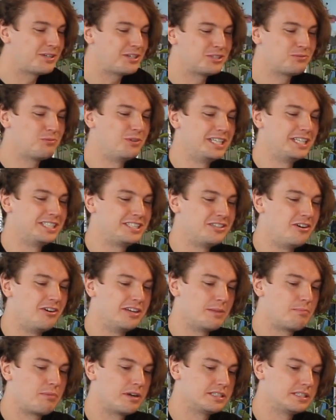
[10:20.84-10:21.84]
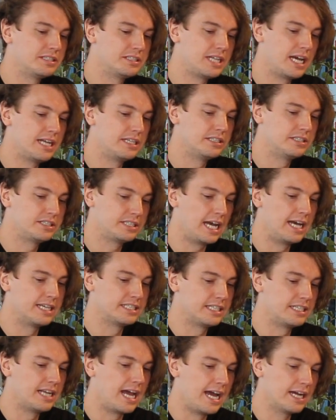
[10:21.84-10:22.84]
just because one is not in the present tense,
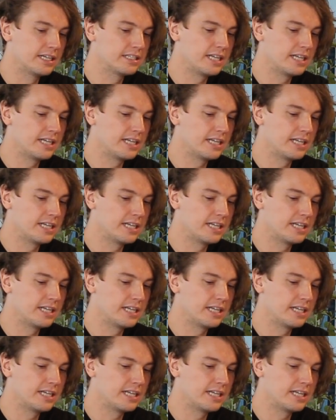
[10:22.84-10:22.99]
as in